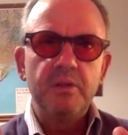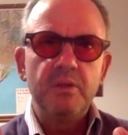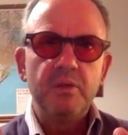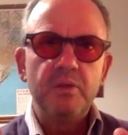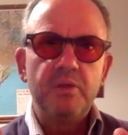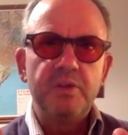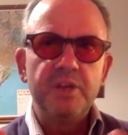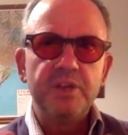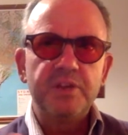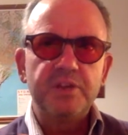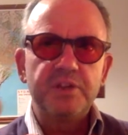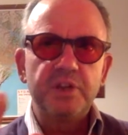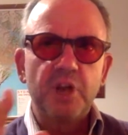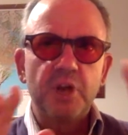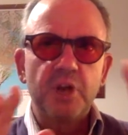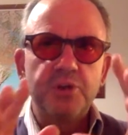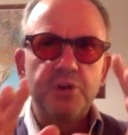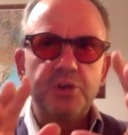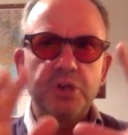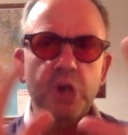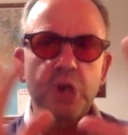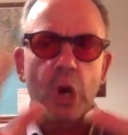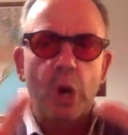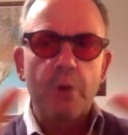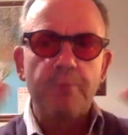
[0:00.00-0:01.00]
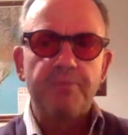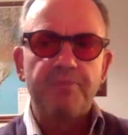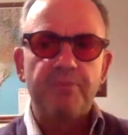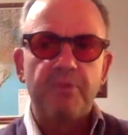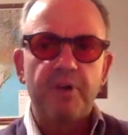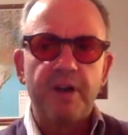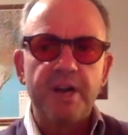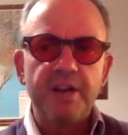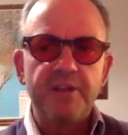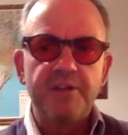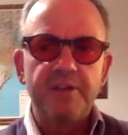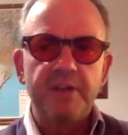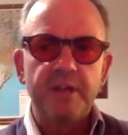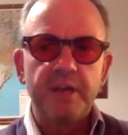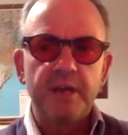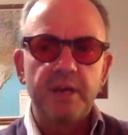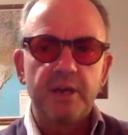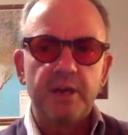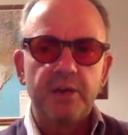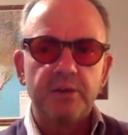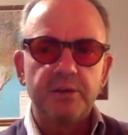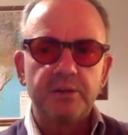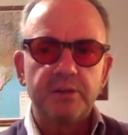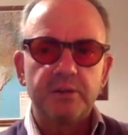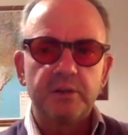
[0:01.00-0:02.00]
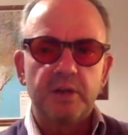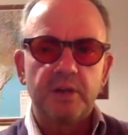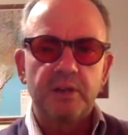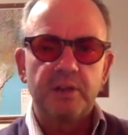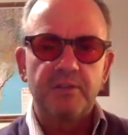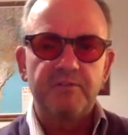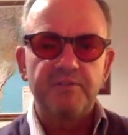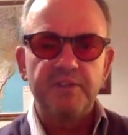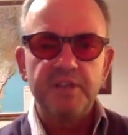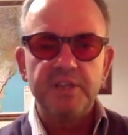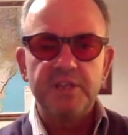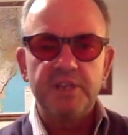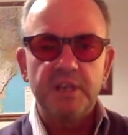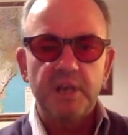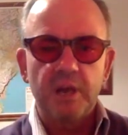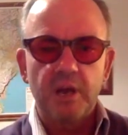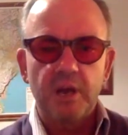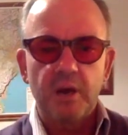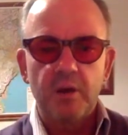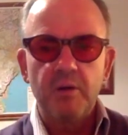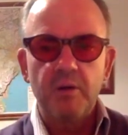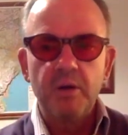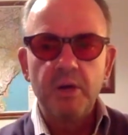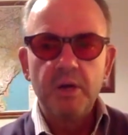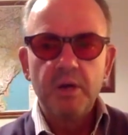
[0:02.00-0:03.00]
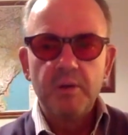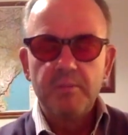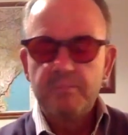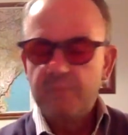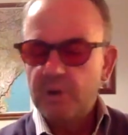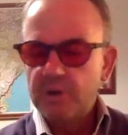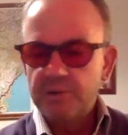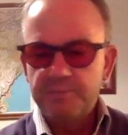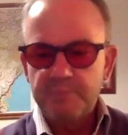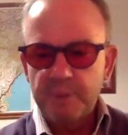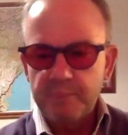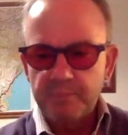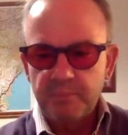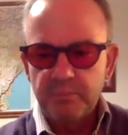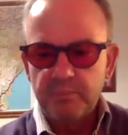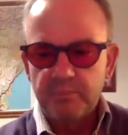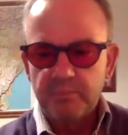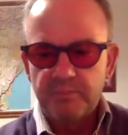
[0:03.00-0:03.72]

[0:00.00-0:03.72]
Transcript: there's no scope for anything else. Like the physio, most people,